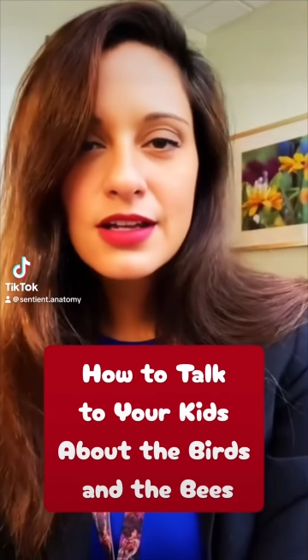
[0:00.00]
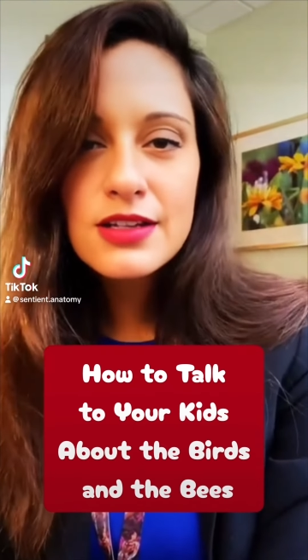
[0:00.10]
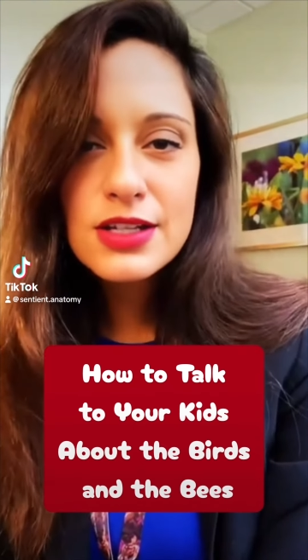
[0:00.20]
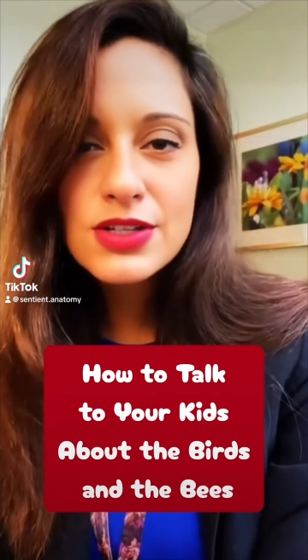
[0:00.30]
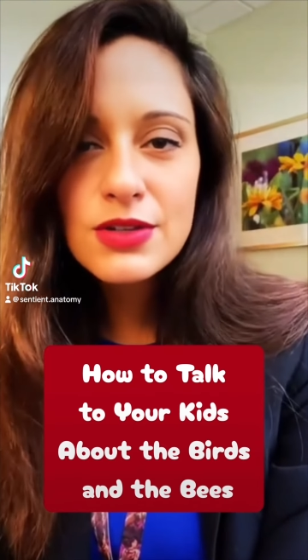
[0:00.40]

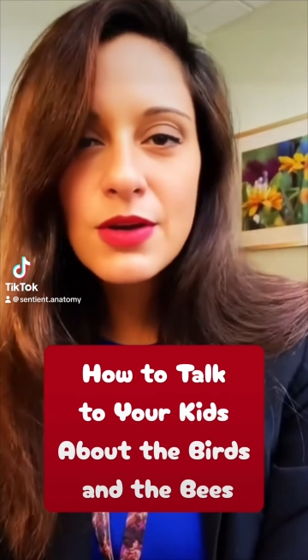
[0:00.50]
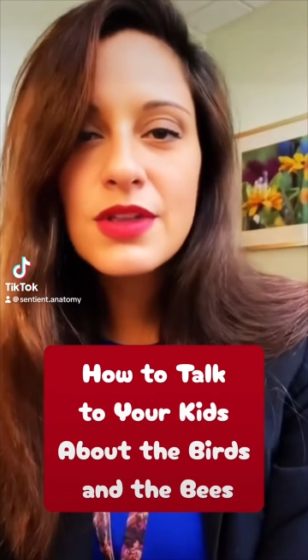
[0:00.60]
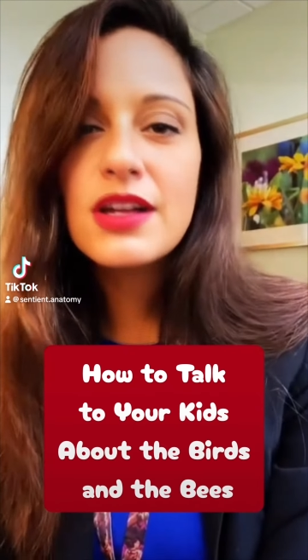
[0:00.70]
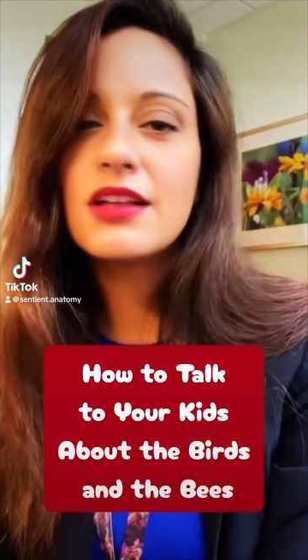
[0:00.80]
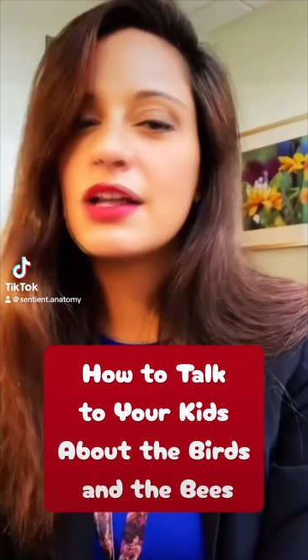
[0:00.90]
Did you know
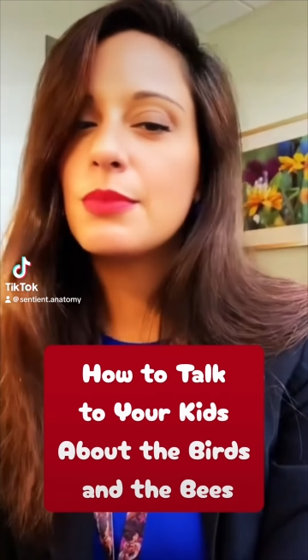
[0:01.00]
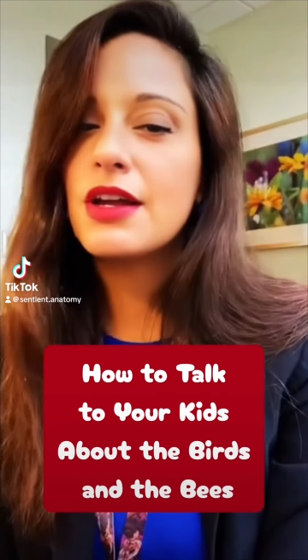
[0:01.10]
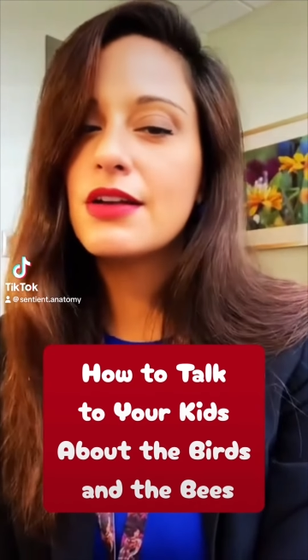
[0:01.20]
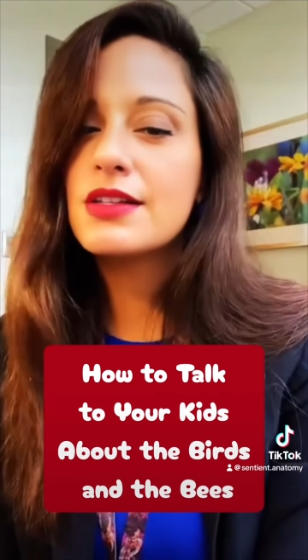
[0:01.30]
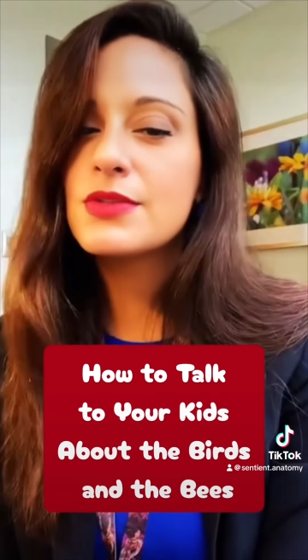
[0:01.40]
that a lot of
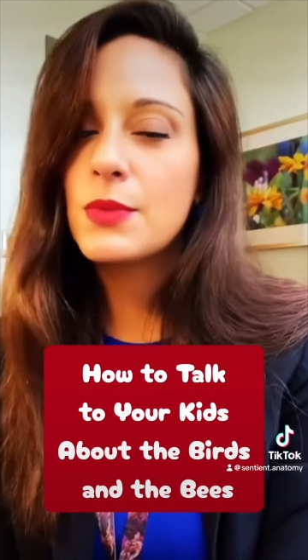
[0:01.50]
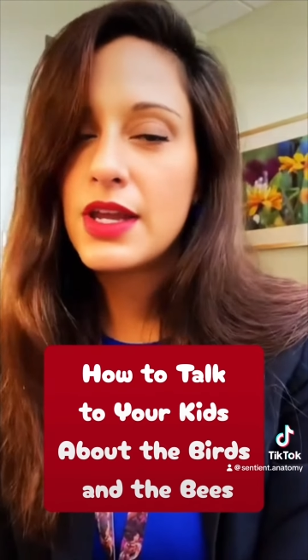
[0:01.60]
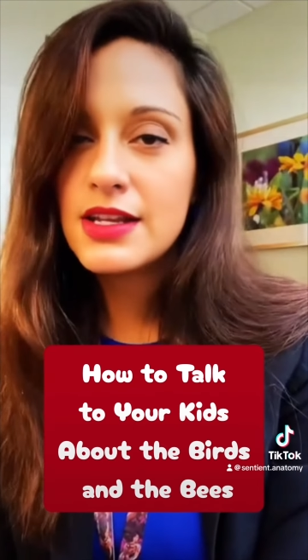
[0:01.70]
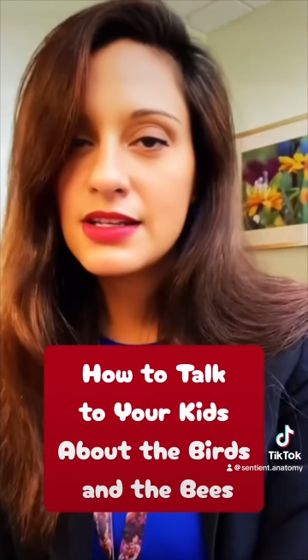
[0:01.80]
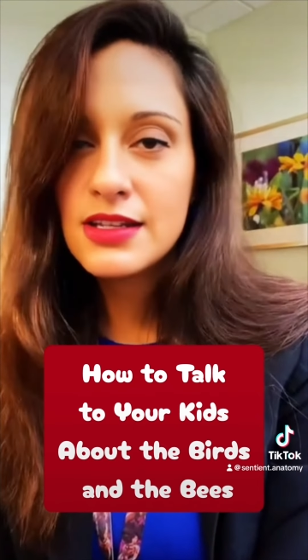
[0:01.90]
parents
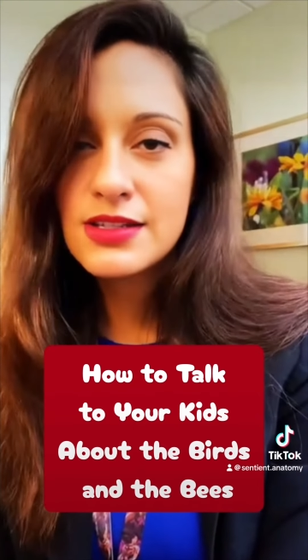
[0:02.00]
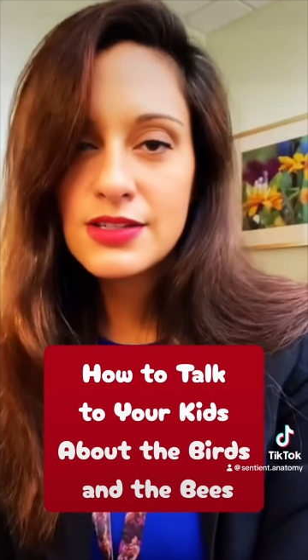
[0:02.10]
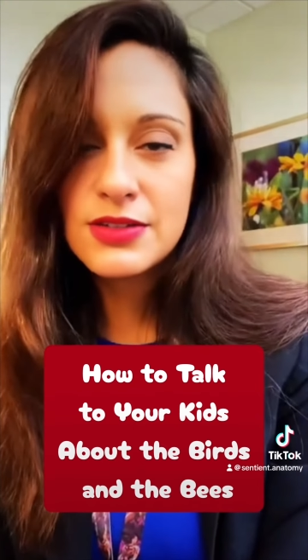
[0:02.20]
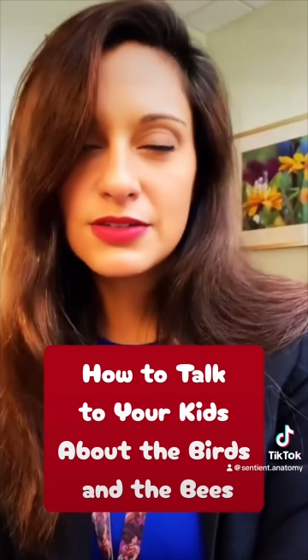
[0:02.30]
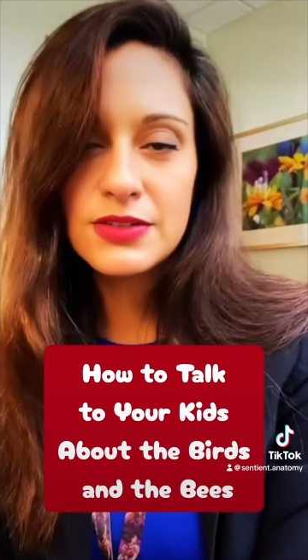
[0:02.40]
wait
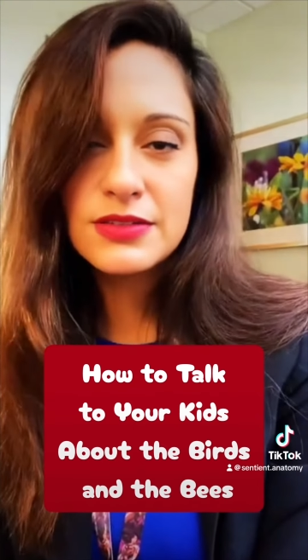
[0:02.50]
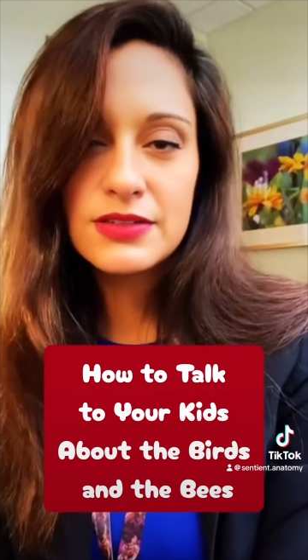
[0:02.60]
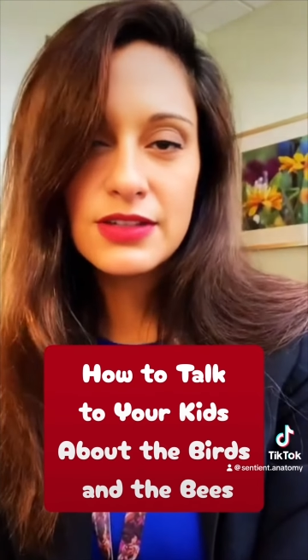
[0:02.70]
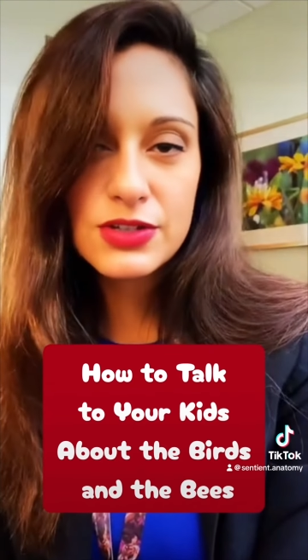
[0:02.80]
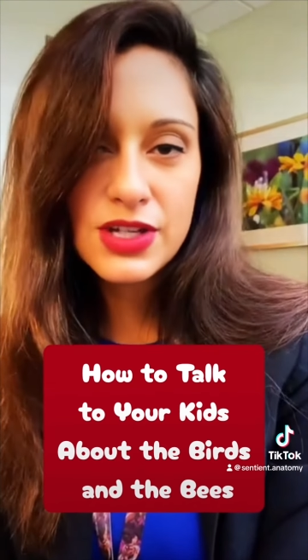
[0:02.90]
until
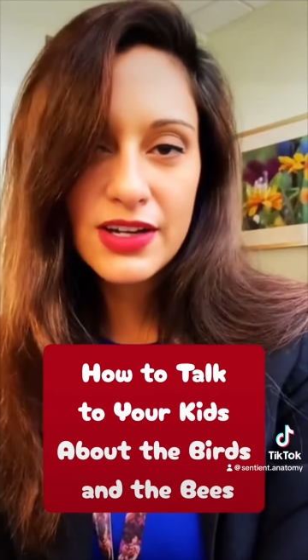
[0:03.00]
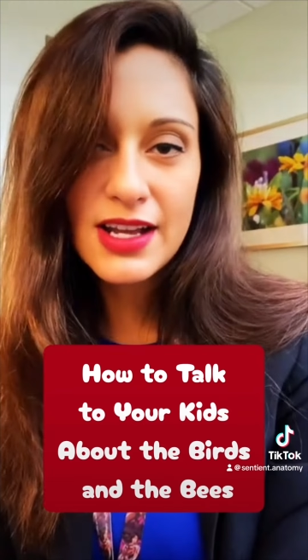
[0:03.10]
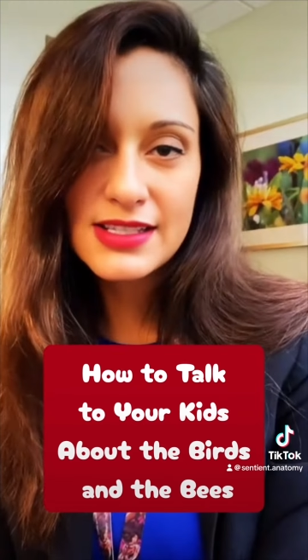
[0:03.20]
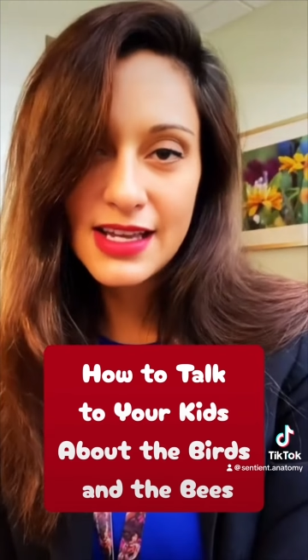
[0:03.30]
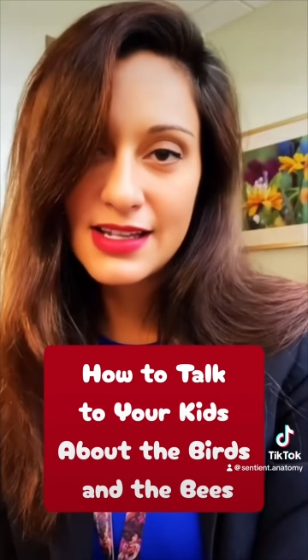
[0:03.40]
their child
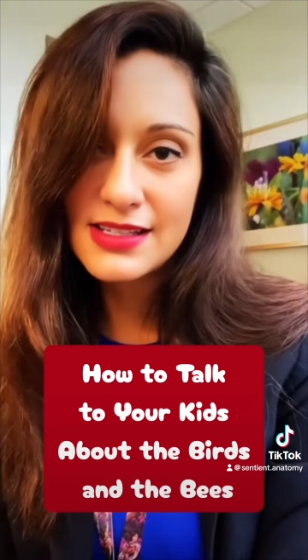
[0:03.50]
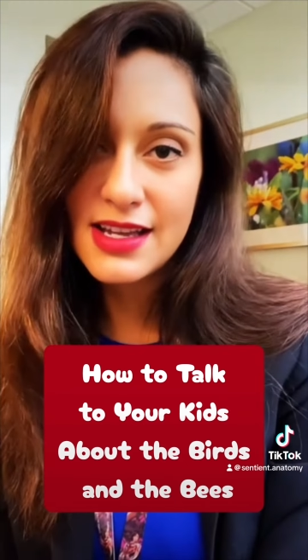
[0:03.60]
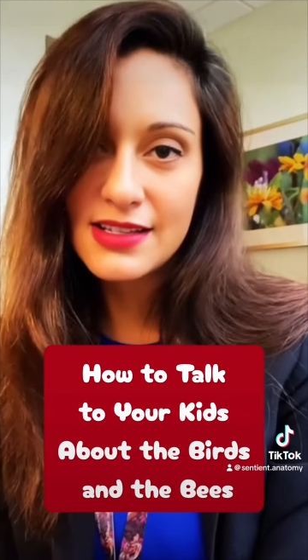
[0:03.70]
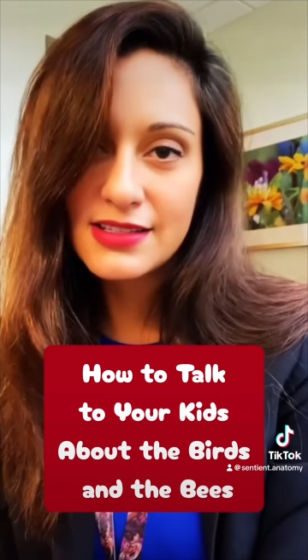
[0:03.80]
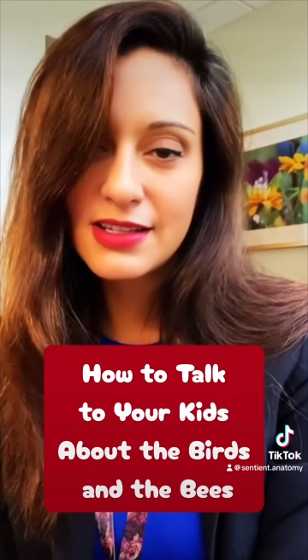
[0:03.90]
has had
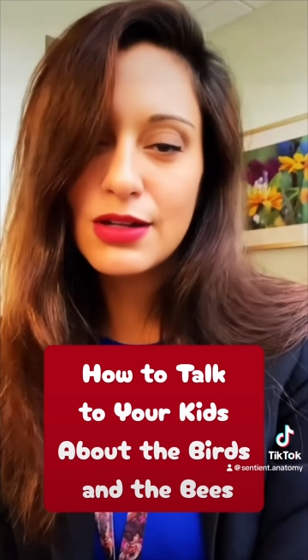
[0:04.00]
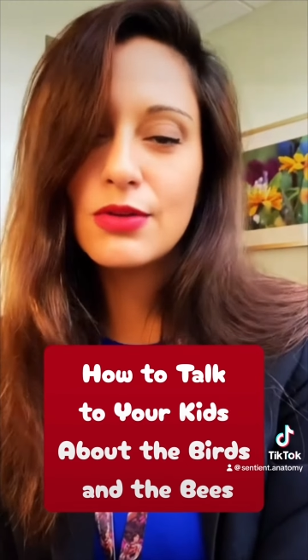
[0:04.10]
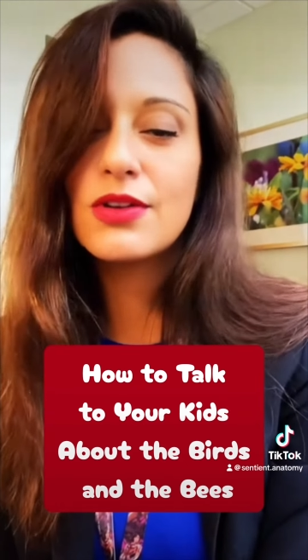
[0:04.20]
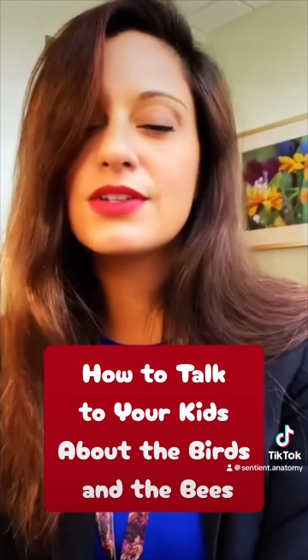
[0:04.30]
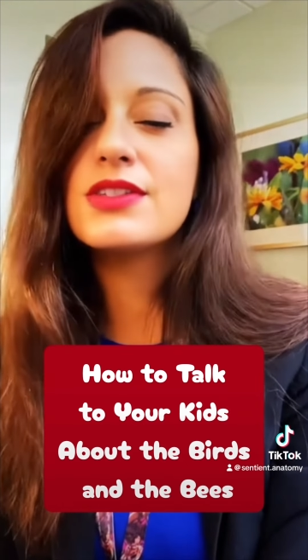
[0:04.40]
sex in
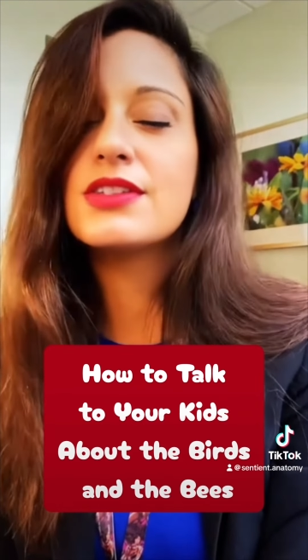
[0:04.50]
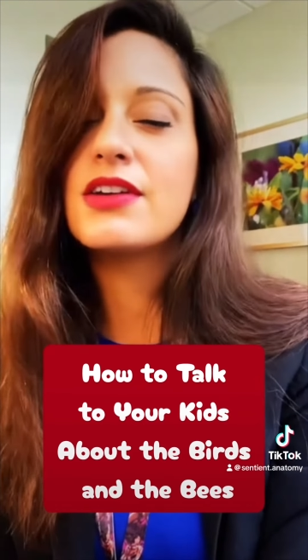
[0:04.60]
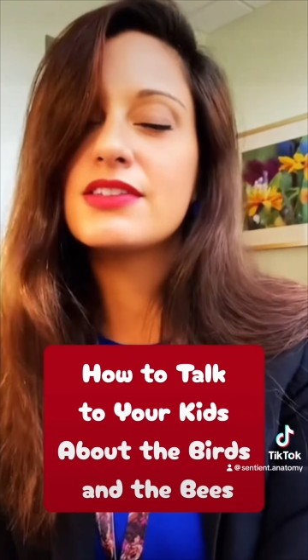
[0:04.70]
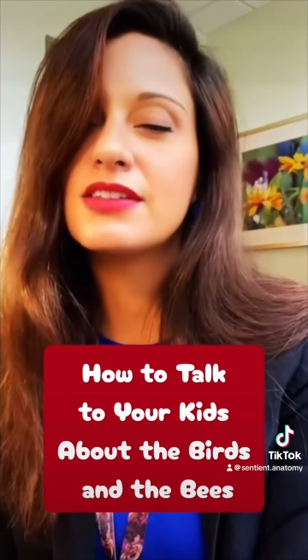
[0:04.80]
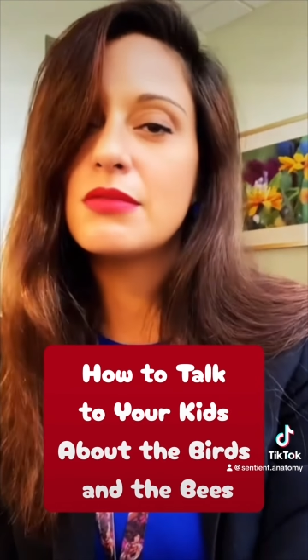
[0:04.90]
order to
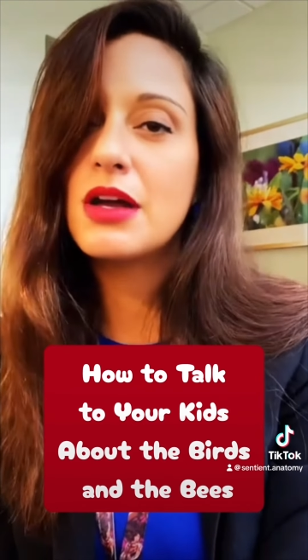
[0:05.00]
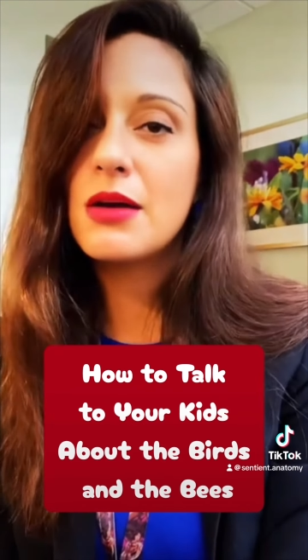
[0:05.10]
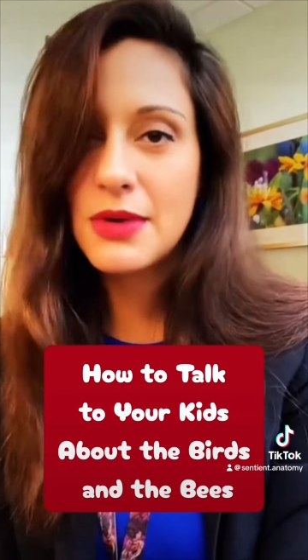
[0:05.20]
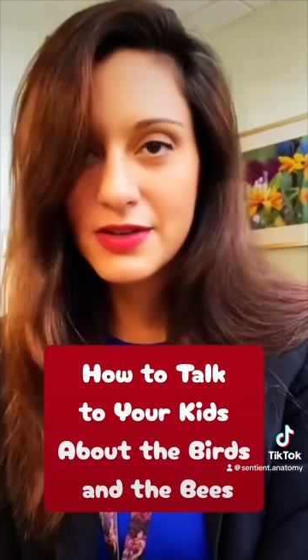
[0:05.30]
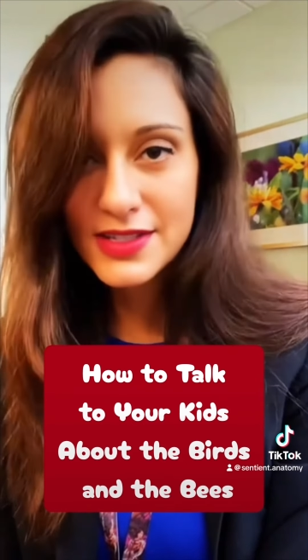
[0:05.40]
talk to them
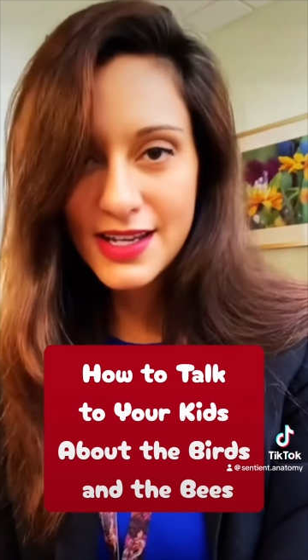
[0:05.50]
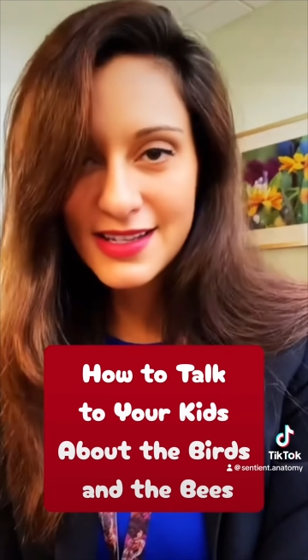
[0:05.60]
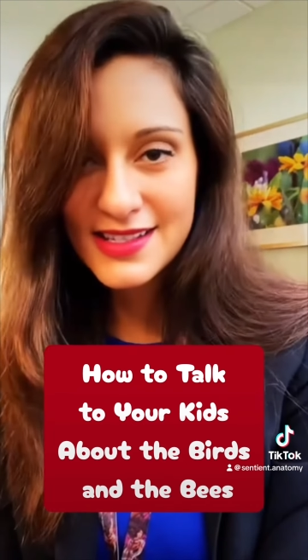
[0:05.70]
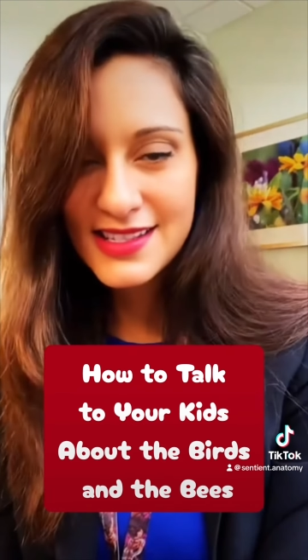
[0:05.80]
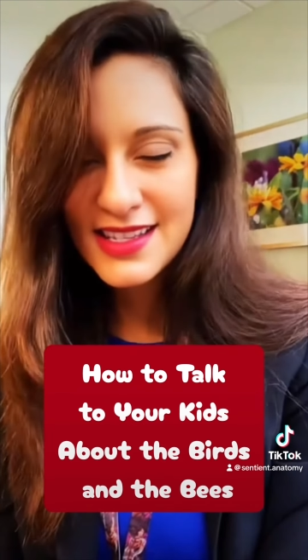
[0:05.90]
about
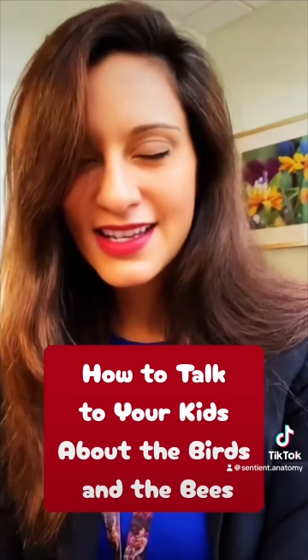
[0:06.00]
sex?